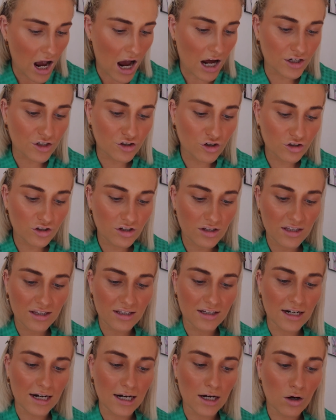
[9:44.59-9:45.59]
Another thing
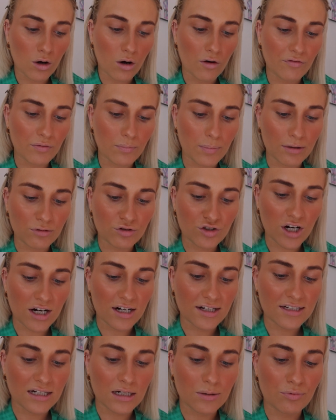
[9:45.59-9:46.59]
that I love about
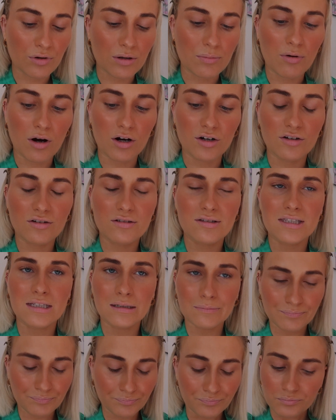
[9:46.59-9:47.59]
Charlotte Tilbury products